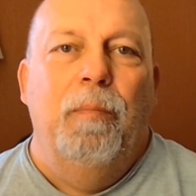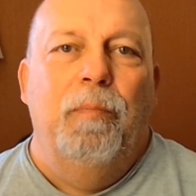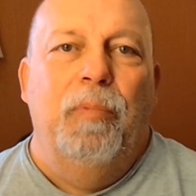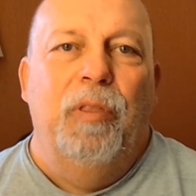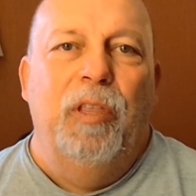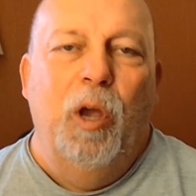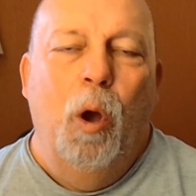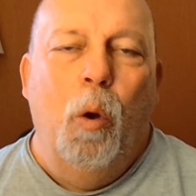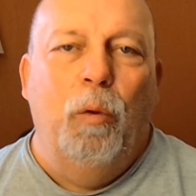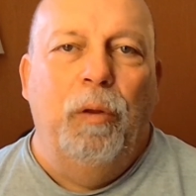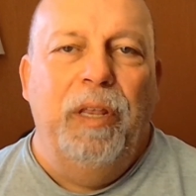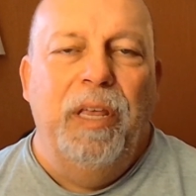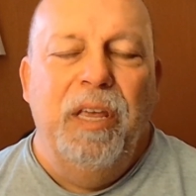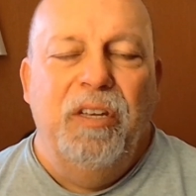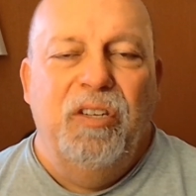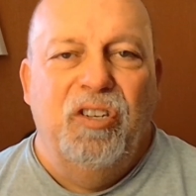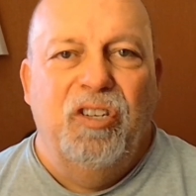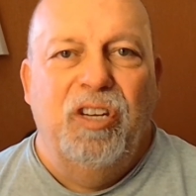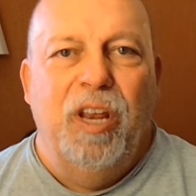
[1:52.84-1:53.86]
The only
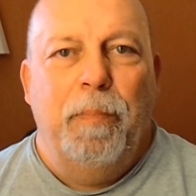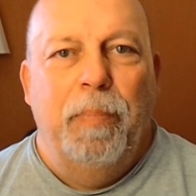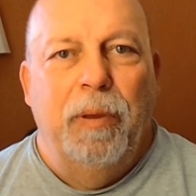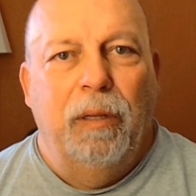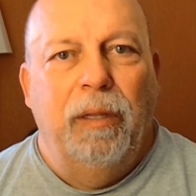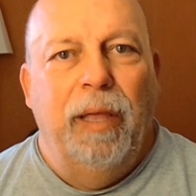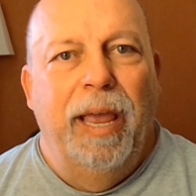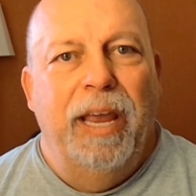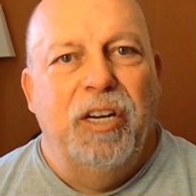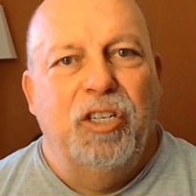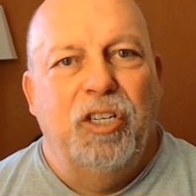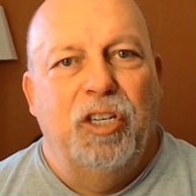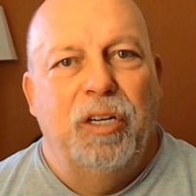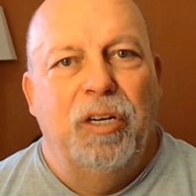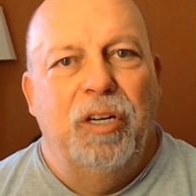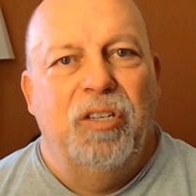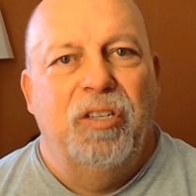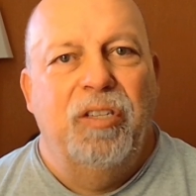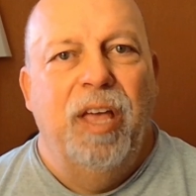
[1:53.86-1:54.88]
stipulation
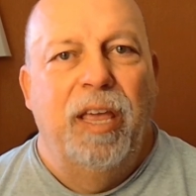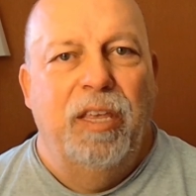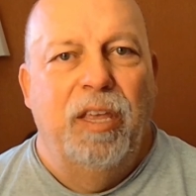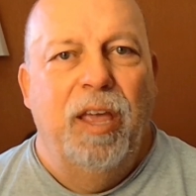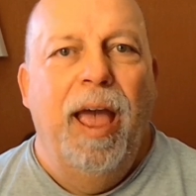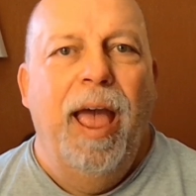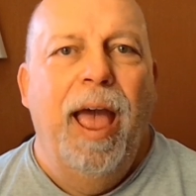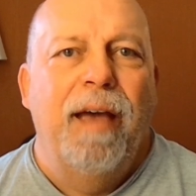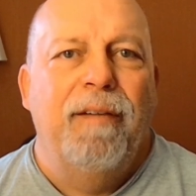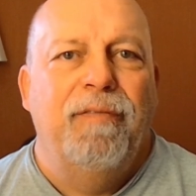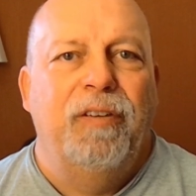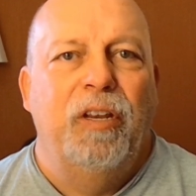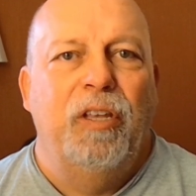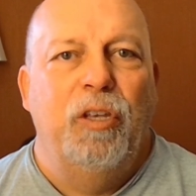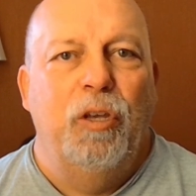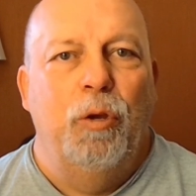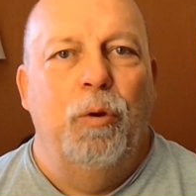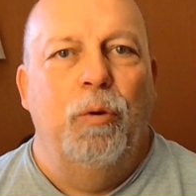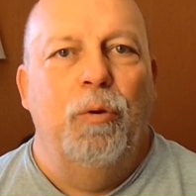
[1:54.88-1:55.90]
is that you have to
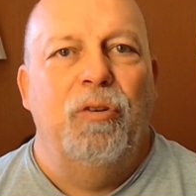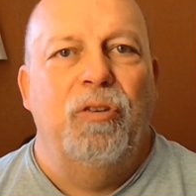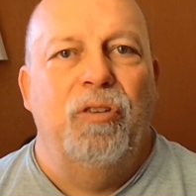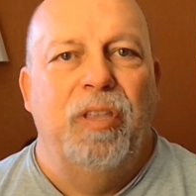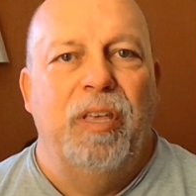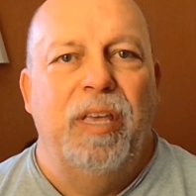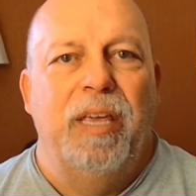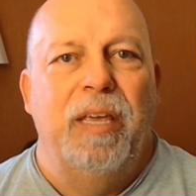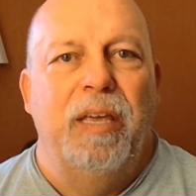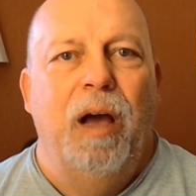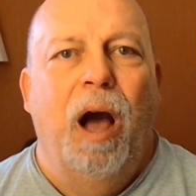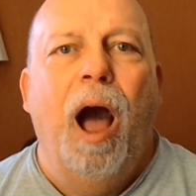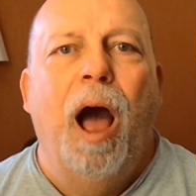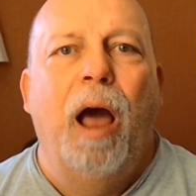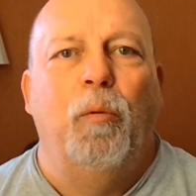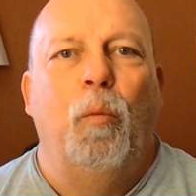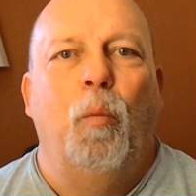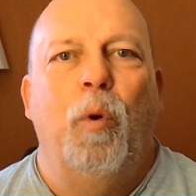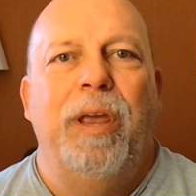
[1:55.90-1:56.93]
use the
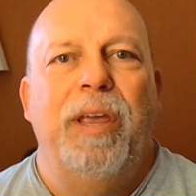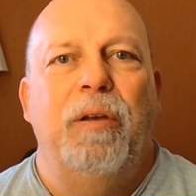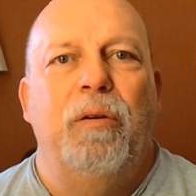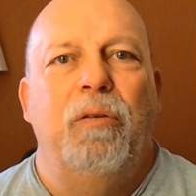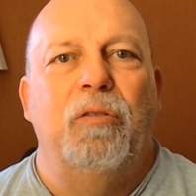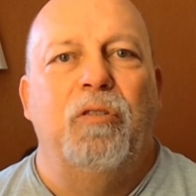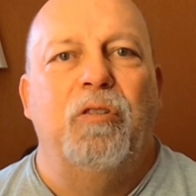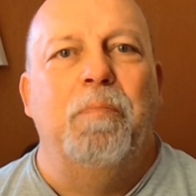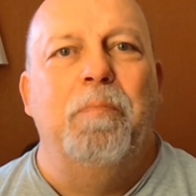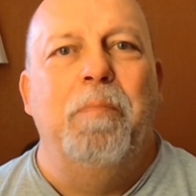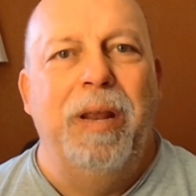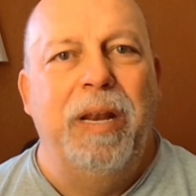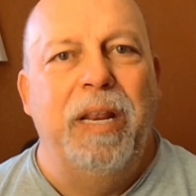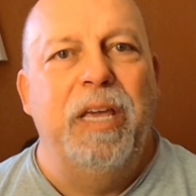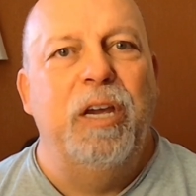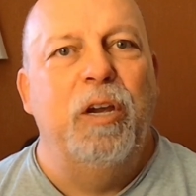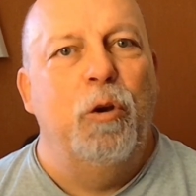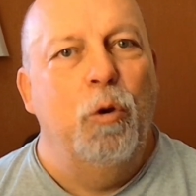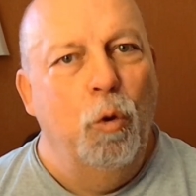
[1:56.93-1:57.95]
Hot Wheels
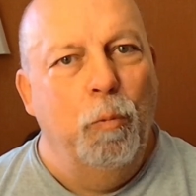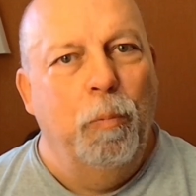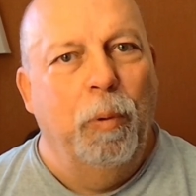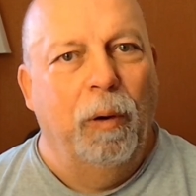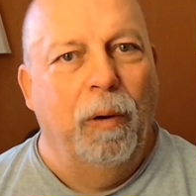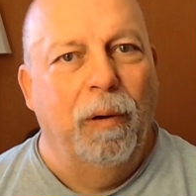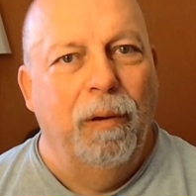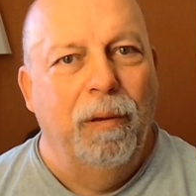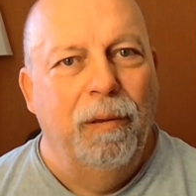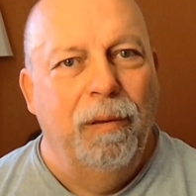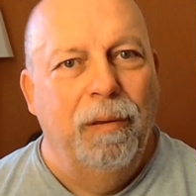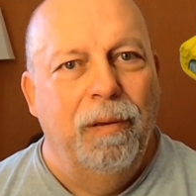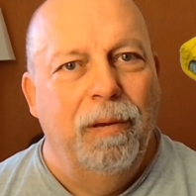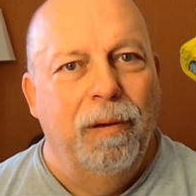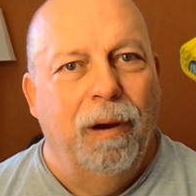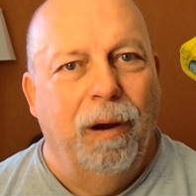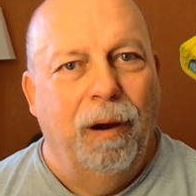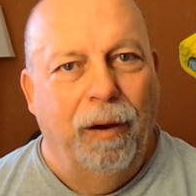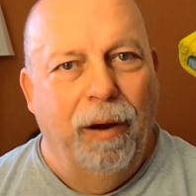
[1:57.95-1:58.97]
Mini Cooper.
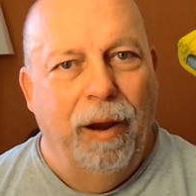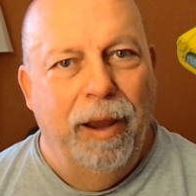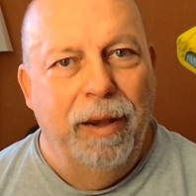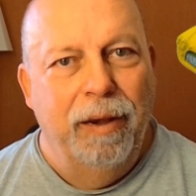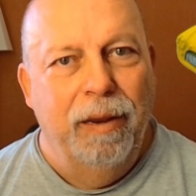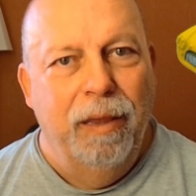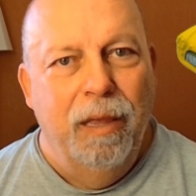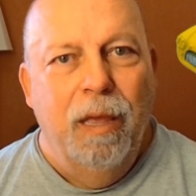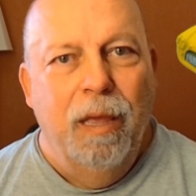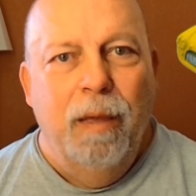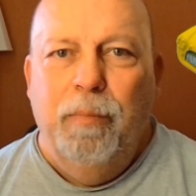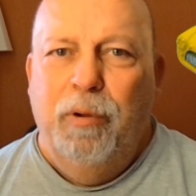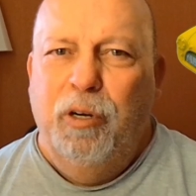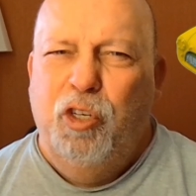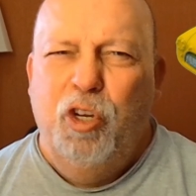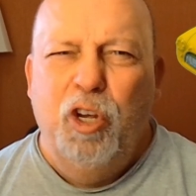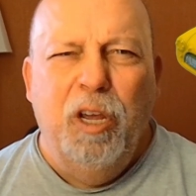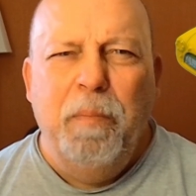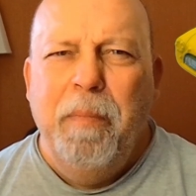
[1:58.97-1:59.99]
All right?
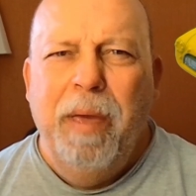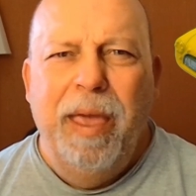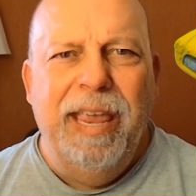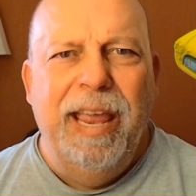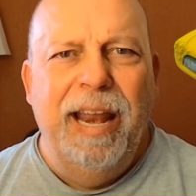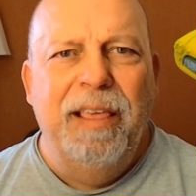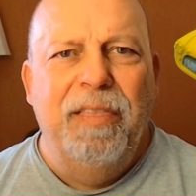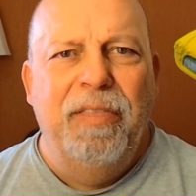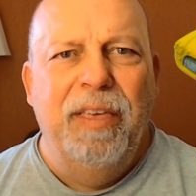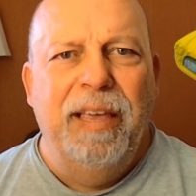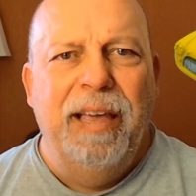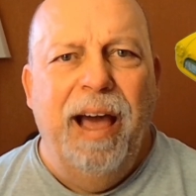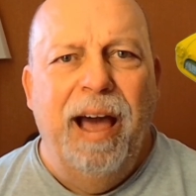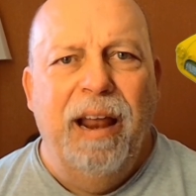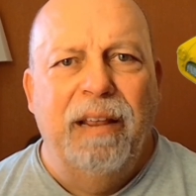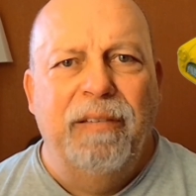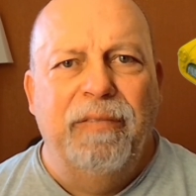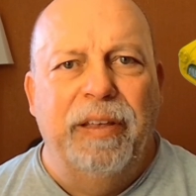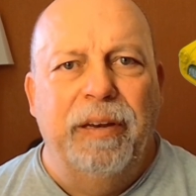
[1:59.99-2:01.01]
But you can make anything
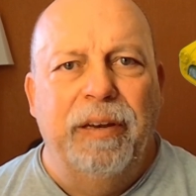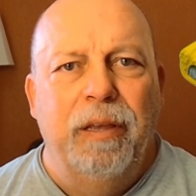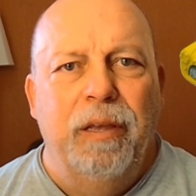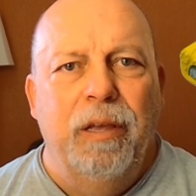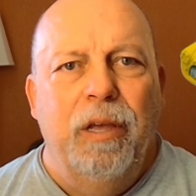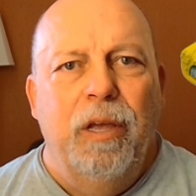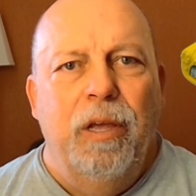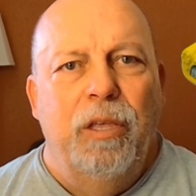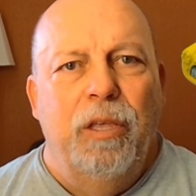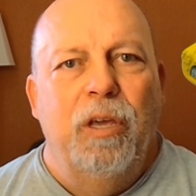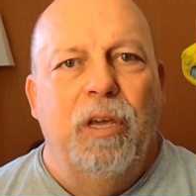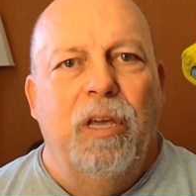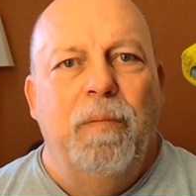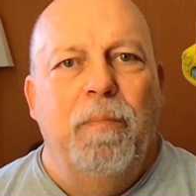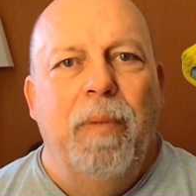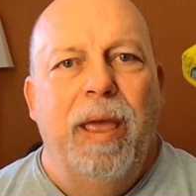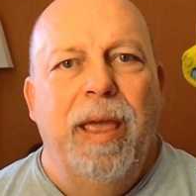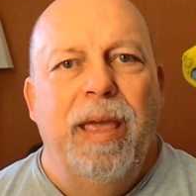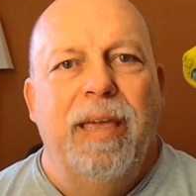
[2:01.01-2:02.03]
out of it. You
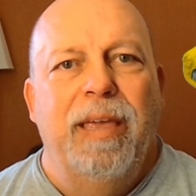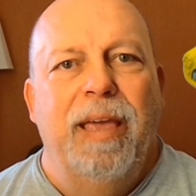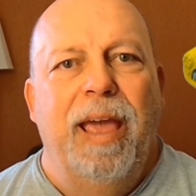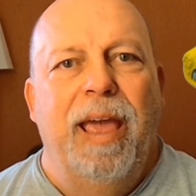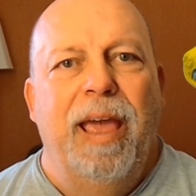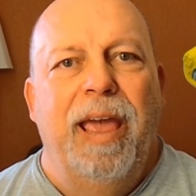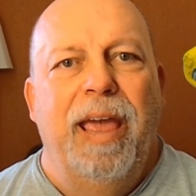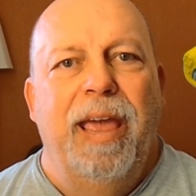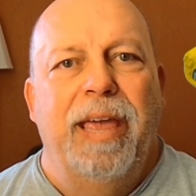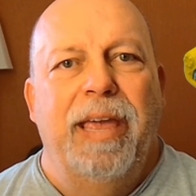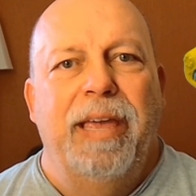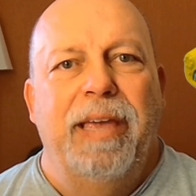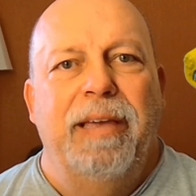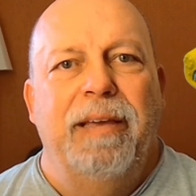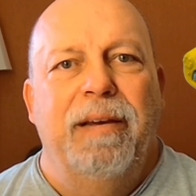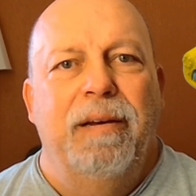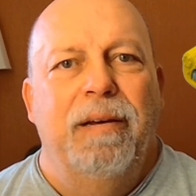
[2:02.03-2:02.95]
can make a